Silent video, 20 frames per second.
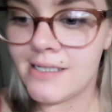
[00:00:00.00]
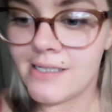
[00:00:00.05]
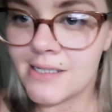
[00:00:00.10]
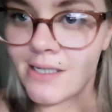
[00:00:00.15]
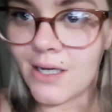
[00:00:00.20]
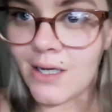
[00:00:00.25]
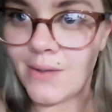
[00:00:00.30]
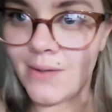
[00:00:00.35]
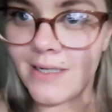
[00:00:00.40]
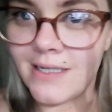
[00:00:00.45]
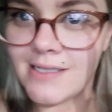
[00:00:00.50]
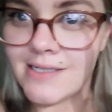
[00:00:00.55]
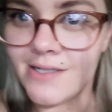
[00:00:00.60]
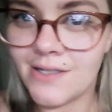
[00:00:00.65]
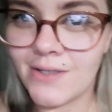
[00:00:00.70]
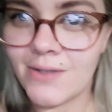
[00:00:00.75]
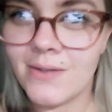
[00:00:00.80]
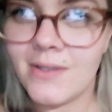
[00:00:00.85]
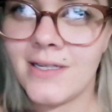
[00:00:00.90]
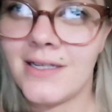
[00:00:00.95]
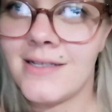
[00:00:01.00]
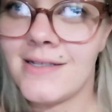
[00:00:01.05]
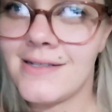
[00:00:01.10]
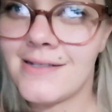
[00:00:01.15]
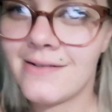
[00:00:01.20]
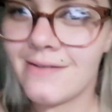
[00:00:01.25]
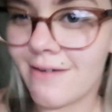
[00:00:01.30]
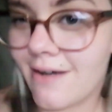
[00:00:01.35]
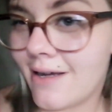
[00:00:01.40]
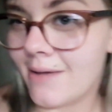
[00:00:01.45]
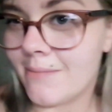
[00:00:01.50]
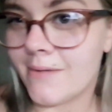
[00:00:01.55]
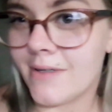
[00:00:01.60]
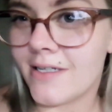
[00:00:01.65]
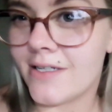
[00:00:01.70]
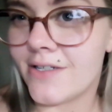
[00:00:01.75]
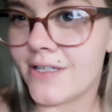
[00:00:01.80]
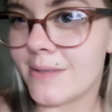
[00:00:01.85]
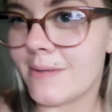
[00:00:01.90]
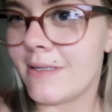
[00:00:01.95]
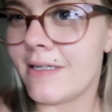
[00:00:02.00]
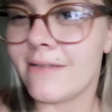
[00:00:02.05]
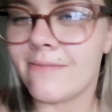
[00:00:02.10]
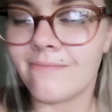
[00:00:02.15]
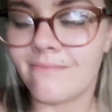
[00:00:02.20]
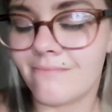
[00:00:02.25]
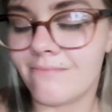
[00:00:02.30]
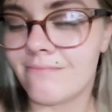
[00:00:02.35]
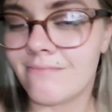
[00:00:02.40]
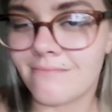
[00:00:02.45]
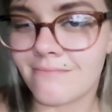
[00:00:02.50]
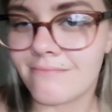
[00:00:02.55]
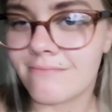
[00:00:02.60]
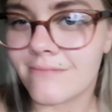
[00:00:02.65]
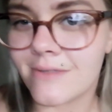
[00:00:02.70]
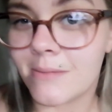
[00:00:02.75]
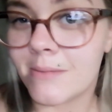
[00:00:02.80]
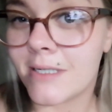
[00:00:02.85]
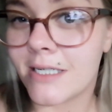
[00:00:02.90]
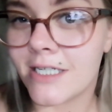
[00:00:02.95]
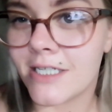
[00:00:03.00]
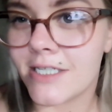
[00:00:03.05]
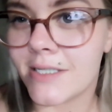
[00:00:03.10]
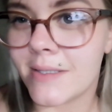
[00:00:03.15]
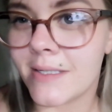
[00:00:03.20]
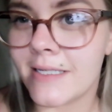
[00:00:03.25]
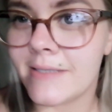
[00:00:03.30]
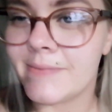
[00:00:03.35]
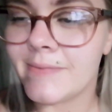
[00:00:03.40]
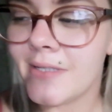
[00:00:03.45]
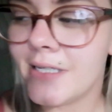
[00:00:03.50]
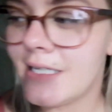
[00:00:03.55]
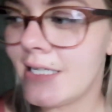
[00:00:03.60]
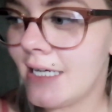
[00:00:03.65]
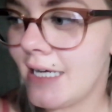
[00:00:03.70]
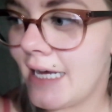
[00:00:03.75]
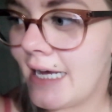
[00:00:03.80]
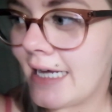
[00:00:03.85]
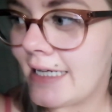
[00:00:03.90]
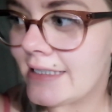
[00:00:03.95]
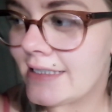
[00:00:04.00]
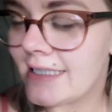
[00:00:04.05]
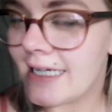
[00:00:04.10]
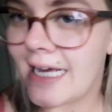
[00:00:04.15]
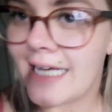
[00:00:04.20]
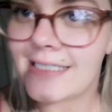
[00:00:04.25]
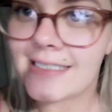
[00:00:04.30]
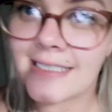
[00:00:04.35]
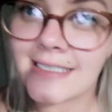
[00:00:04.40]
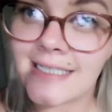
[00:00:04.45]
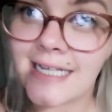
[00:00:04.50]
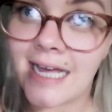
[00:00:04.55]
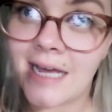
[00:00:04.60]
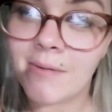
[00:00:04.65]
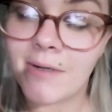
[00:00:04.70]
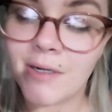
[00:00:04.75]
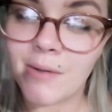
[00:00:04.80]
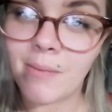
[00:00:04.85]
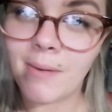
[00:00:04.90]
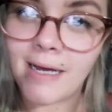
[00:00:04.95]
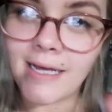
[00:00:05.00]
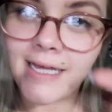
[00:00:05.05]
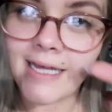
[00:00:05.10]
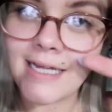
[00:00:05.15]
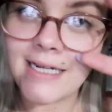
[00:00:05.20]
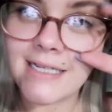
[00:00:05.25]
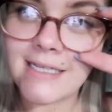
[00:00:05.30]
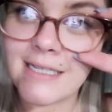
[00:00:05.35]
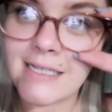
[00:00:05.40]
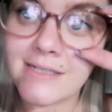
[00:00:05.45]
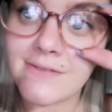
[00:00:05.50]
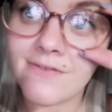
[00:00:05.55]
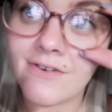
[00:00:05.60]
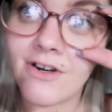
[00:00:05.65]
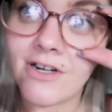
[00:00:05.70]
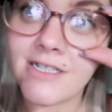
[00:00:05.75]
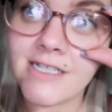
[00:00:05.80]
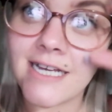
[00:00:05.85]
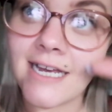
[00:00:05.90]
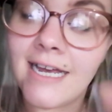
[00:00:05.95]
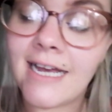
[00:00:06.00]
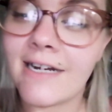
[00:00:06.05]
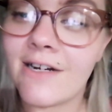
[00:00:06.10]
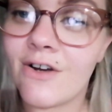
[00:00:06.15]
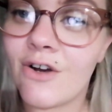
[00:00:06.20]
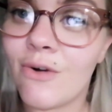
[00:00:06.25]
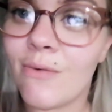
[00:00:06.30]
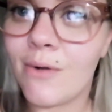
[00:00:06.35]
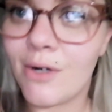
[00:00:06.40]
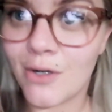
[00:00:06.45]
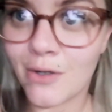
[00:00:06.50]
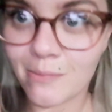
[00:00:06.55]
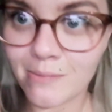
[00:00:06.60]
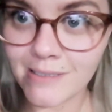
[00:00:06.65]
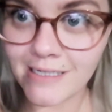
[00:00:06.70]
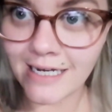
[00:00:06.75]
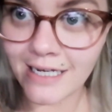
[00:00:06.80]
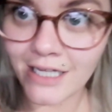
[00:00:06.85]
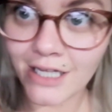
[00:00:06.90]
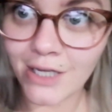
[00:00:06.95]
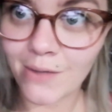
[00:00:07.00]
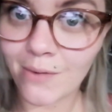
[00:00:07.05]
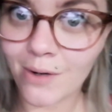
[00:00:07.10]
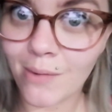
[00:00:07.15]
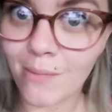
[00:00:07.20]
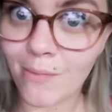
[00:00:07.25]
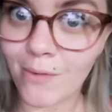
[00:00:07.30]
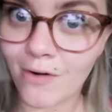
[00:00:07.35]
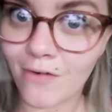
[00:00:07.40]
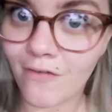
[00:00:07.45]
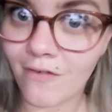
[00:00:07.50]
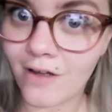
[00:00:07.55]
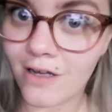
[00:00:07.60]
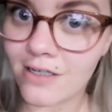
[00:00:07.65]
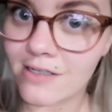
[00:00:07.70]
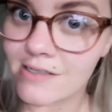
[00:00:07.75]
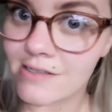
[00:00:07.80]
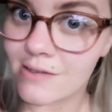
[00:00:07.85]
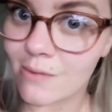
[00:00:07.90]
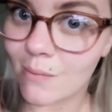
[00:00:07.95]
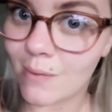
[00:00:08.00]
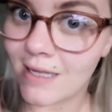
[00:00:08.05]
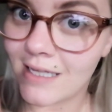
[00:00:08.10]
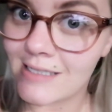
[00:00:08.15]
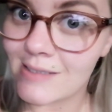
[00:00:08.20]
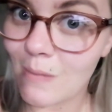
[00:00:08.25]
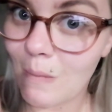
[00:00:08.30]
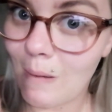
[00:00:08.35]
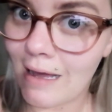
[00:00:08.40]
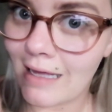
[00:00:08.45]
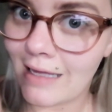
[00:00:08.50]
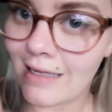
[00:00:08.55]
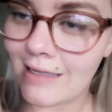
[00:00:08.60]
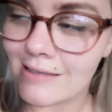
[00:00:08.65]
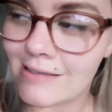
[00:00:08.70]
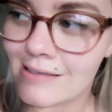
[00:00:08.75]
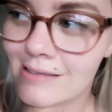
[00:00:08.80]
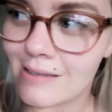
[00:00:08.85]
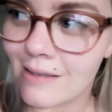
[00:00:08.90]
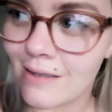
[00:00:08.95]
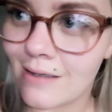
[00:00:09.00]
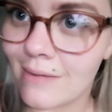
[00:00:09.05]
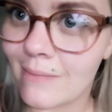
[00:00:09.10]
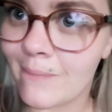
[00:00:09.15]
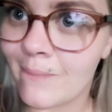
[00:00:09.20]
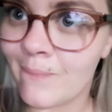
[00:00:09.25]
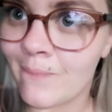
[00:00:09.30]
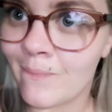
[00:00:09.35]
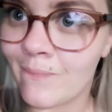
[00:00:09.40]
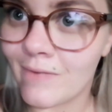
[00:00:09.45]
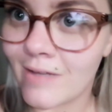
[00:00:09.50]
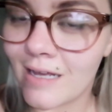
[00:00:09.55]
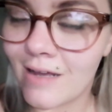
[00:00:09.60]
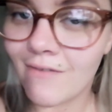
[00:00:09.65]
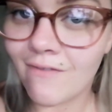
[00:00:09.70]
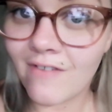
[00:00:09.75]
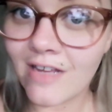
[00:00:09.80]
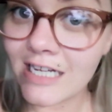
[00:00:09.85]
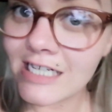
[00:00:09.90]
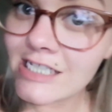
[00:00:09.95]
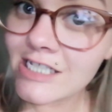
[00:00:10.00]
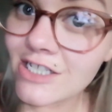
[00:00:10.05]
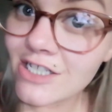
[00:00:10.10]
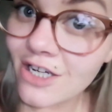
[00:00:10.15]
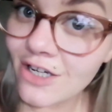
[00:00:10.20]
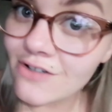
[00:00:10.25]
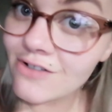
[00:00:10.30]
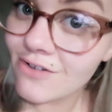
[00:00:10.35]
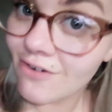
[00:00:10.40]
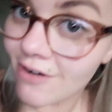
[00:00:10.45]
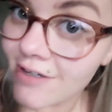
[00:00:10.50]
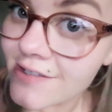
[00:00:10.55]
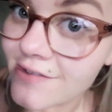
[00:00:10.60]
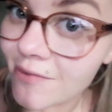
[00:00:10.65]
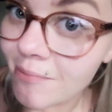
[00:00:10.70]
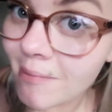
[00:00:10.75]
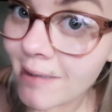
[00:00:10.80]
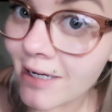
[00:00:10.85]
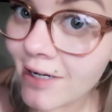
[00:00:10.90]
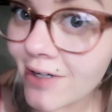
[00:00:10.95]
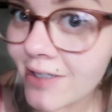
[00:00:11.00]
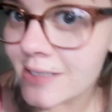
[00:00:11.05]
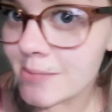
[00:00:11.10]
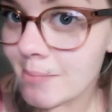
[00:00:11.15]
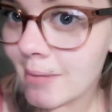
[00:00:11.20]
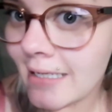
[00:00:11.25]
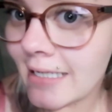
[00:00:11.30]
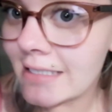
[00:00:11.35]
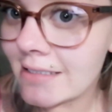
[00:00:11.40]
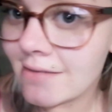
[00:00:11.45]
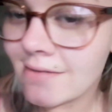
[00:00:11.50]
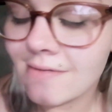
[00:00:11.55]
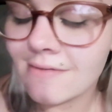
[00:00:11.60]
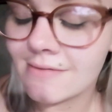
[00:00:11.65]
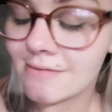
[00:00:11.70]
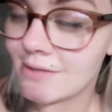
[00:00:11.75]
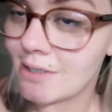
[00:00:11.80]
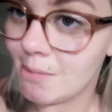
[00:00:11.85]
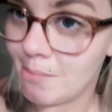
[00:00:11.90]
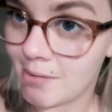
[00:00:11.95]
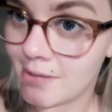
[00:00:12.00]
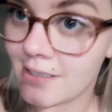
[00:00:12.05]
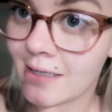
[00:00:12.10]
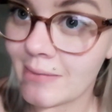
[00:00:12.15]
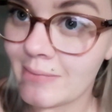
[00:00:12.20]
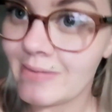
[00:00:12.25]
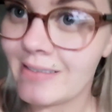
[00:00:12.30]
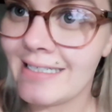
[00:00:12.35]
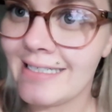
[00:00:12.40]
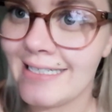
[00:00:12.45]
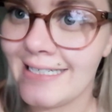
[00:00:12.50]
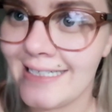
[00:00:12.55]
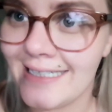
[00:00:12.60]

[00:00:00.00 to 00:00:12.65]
So let's do this. I'm going to do it. I'm going to do it. And yeah, as I say, I'm going to weigh in this Friday and I will update you on my first week's weigh-in. So fingers and toes crossed for me, guys, please. Come on now.